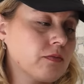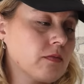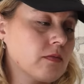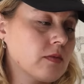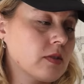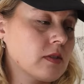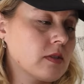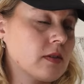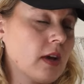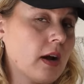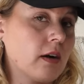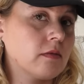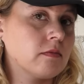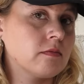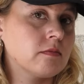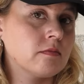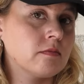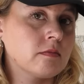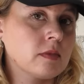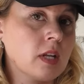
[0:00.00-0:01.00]
So
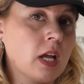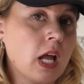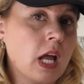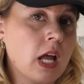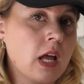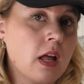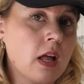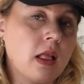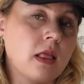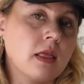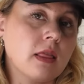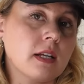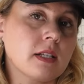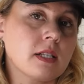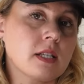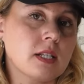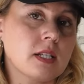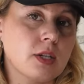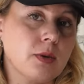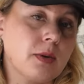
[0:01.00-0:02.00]
let's do